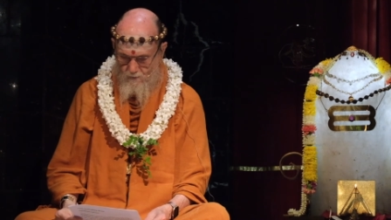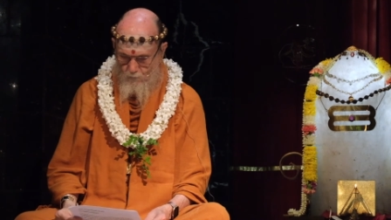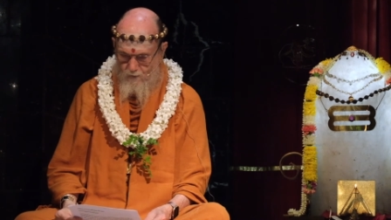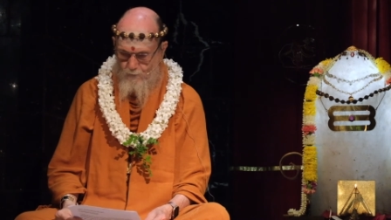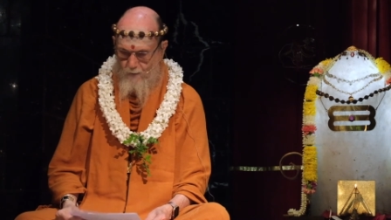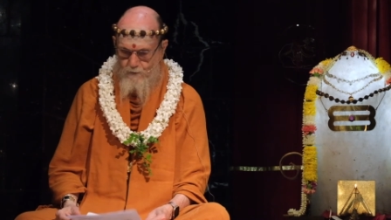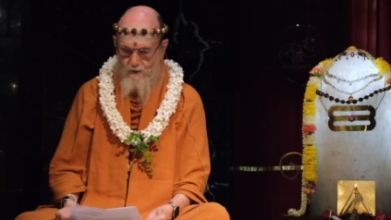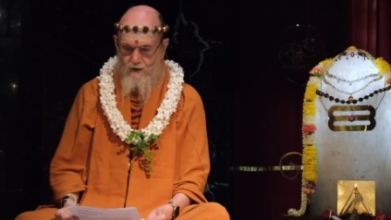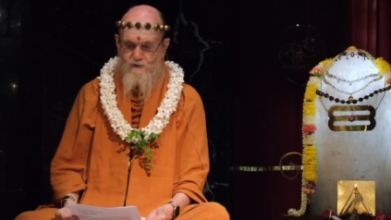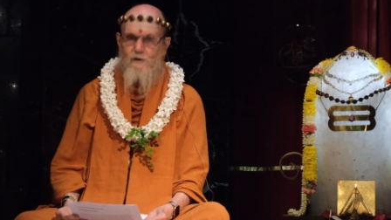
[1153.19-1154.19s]
one
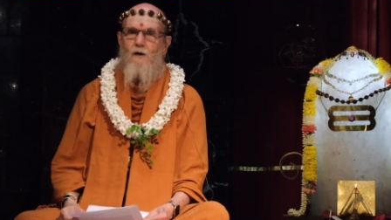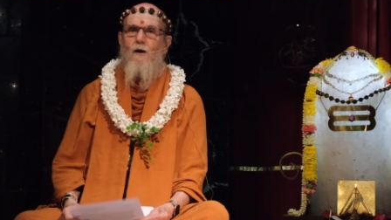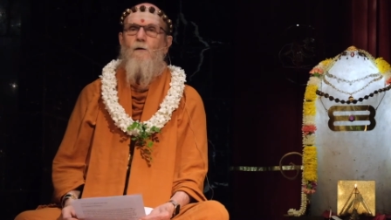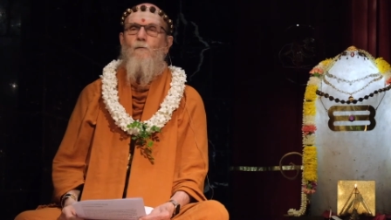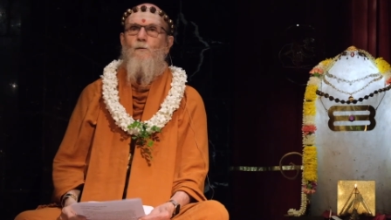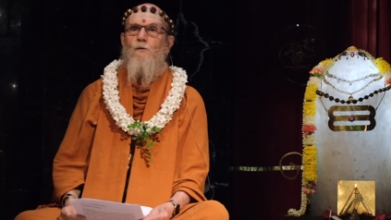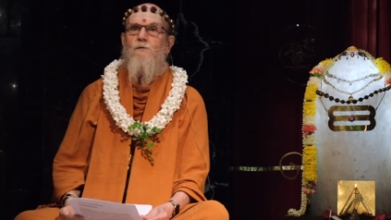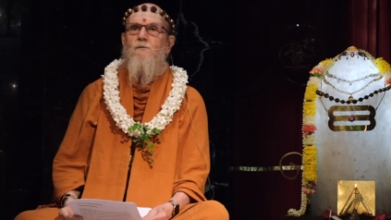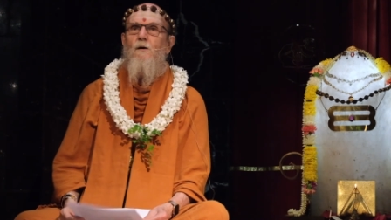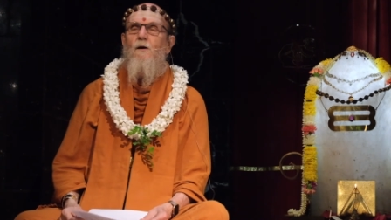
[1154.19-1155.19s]
population count
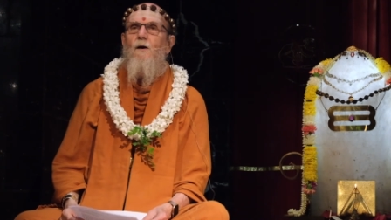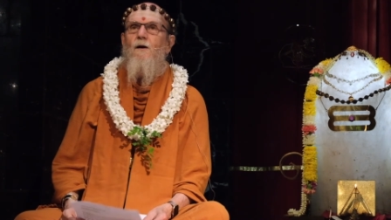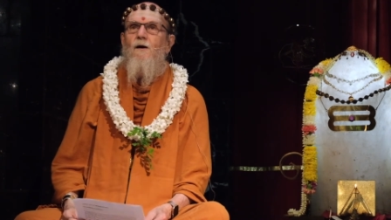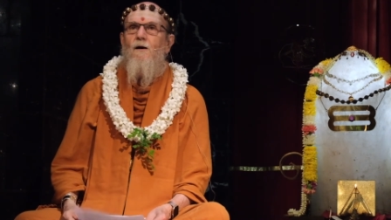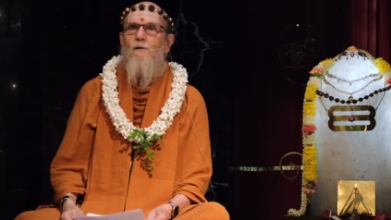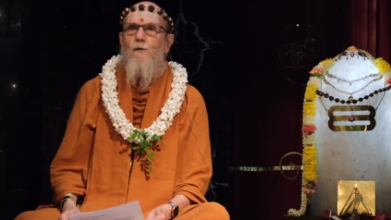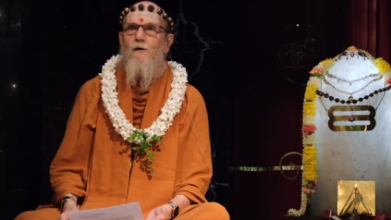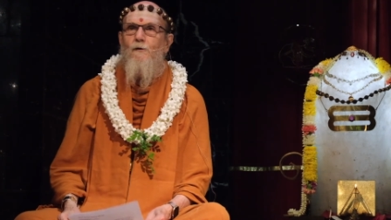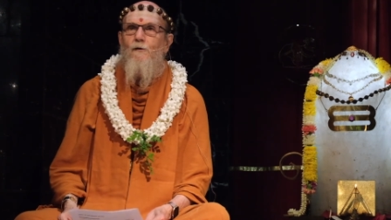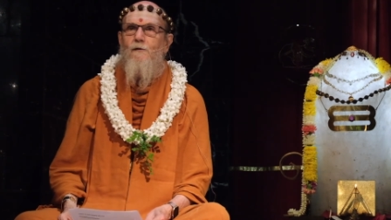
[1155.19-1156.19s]
was
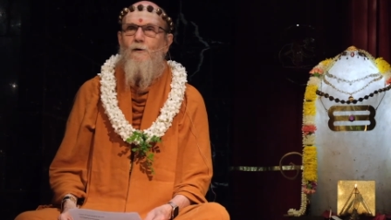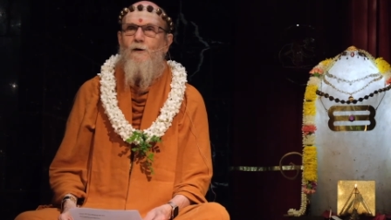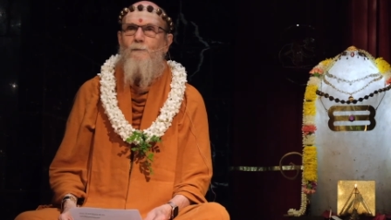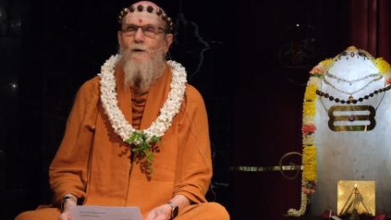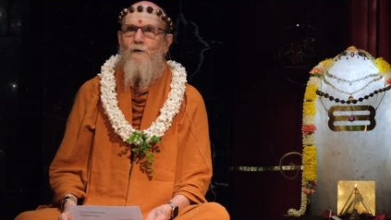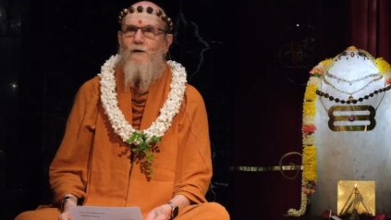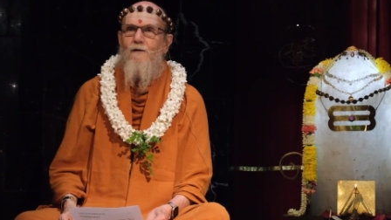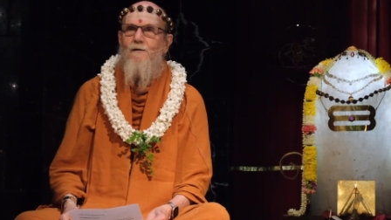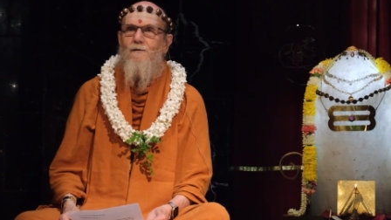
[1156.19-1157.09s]
330 million